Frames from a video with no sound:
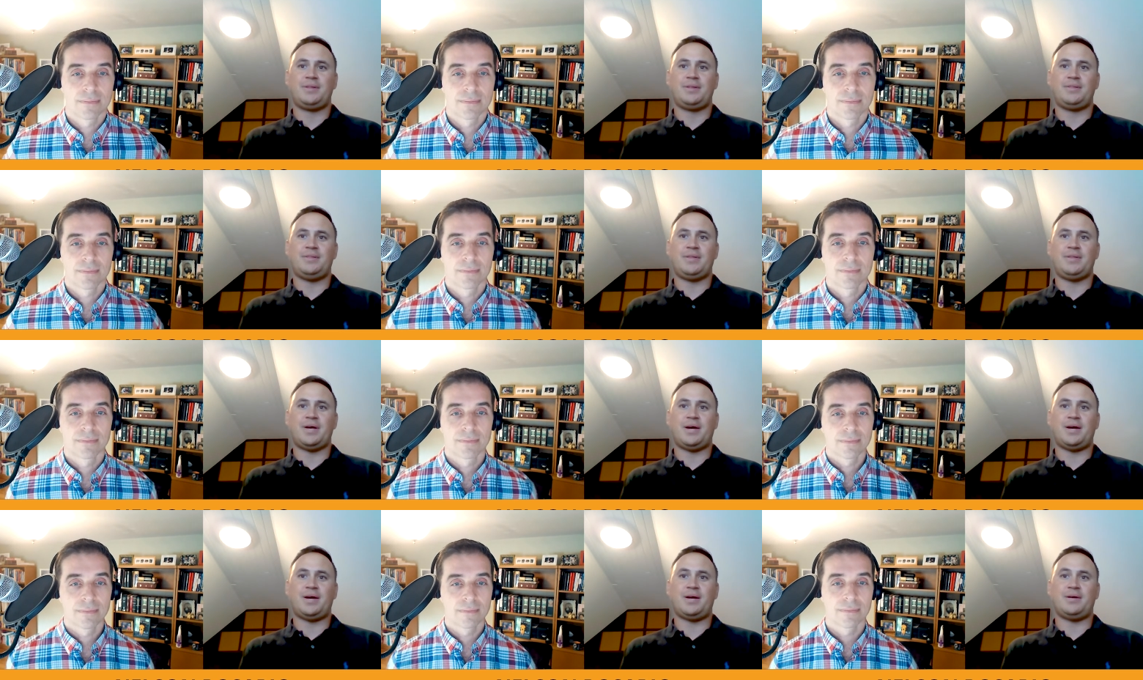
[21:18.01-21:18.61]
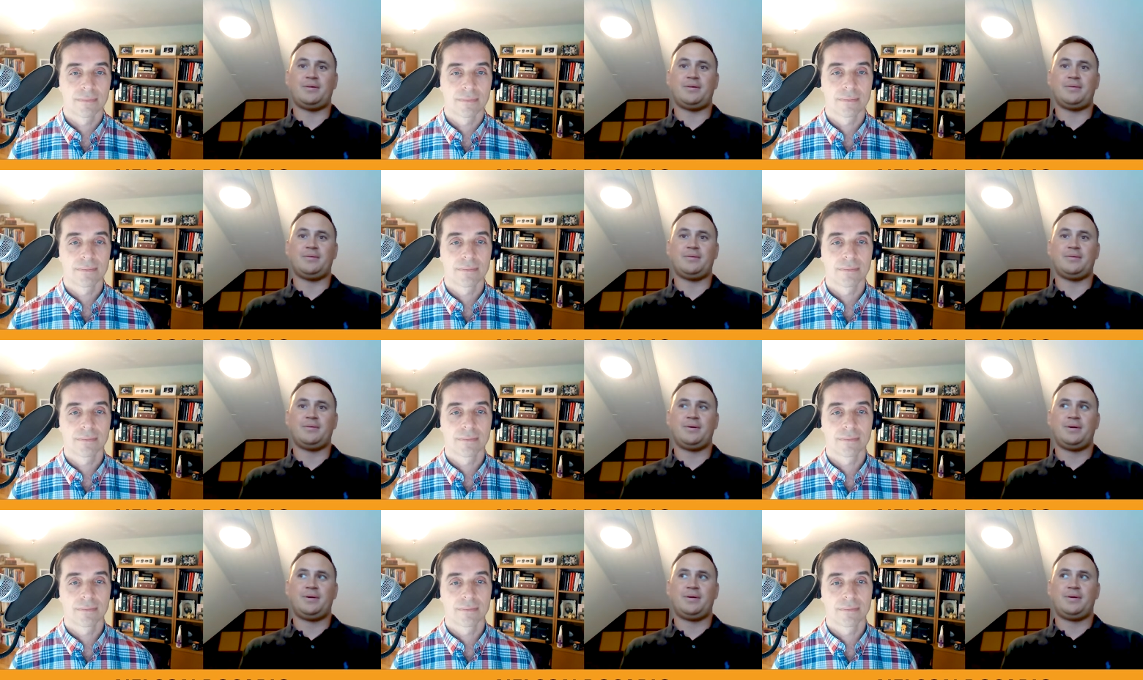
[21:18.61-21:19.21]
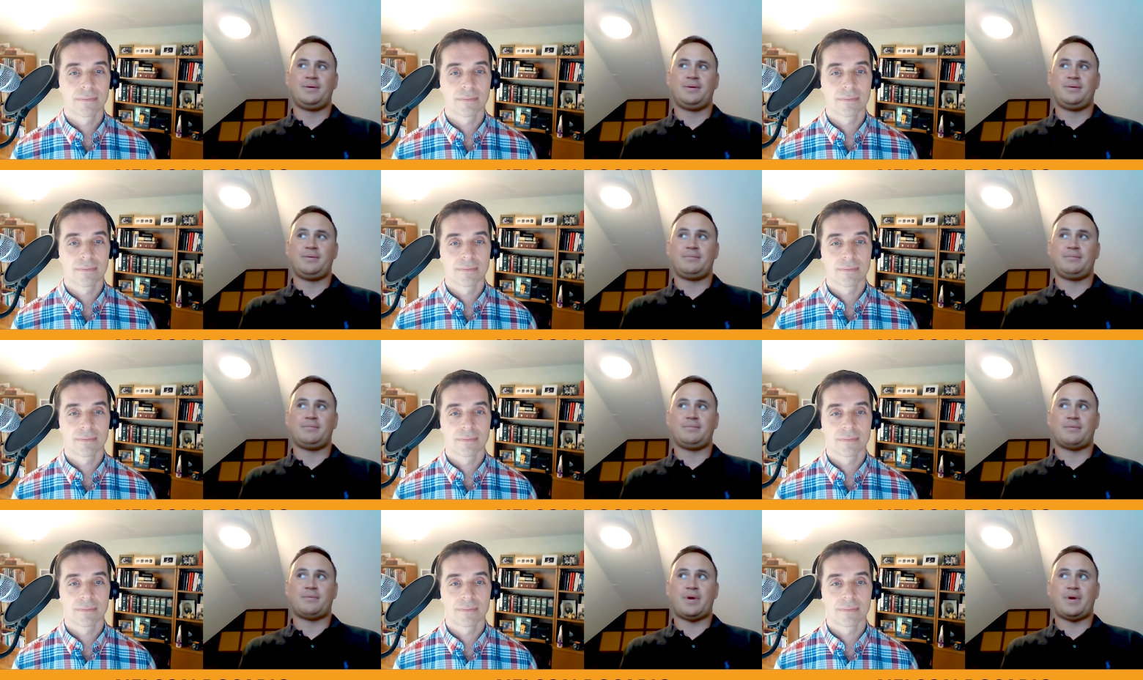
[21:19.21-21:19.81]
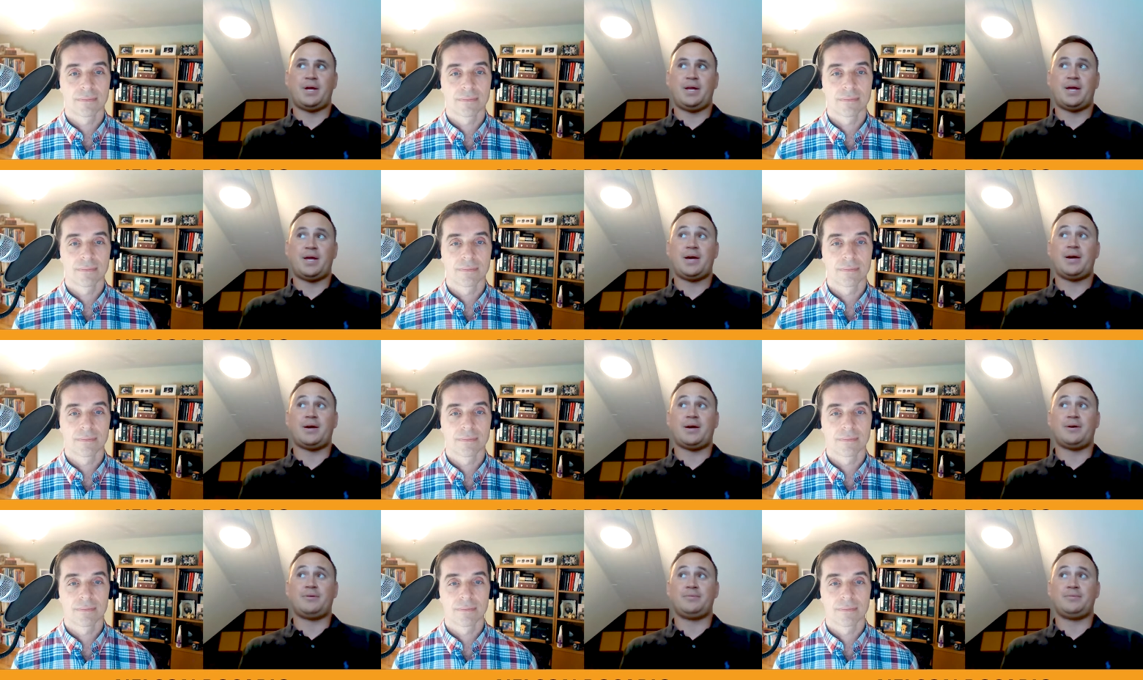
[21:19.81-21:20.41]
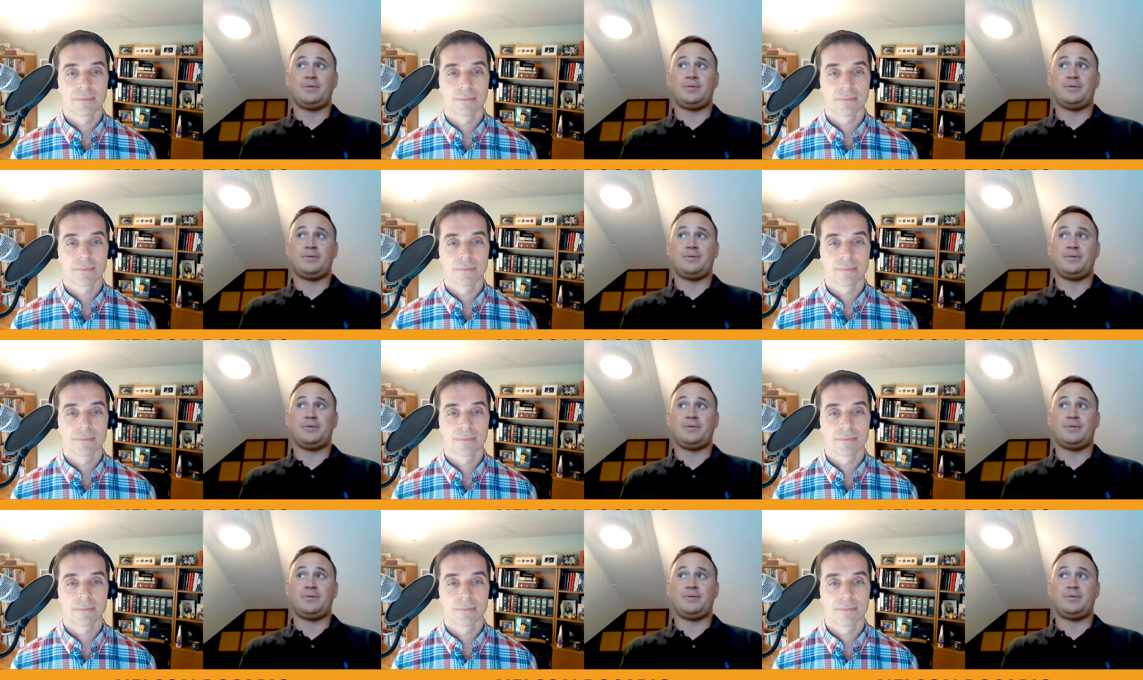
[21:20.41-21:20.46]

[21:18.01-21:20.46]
Speaker 1: then right now,